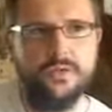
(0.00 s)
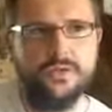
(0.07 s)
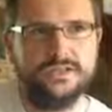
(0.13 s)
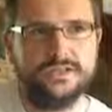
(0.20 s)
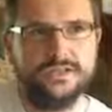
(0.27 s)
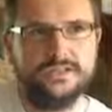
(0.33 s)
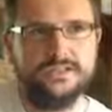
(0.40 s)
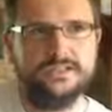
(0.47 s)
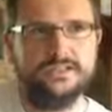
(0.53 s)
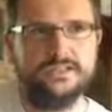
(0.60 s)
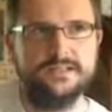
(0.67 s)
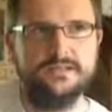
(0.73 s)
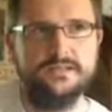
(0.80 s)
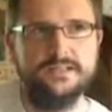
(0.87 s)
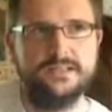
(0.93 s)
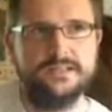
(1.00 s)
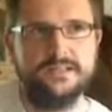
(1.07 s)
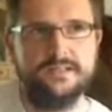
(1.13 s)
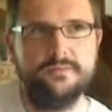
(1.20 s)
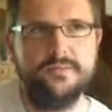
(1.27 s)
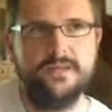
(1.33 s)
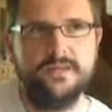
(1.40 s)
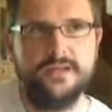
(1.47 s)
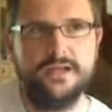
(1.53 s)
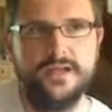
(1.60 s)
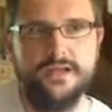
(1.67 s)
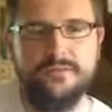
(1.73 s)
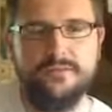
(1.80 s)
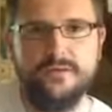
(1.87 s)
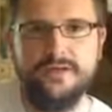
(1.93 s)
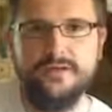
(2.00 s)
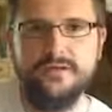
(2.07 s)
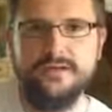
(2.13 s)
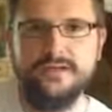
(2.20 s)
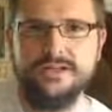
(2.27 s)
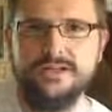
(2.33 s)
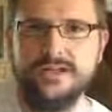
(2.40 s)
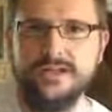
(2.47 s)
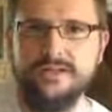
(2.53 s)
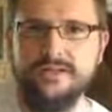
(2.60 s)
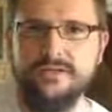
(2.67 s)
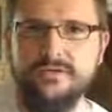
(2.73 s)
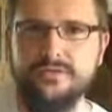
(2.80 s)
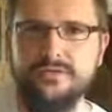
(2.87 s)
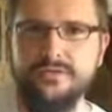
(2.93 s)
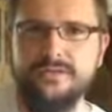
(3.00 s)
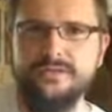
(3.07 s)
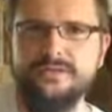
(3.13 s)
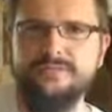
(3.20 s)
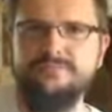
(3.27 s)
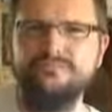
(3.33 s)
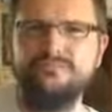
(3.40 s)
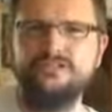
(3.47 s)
It's something that can make understanding the whole thing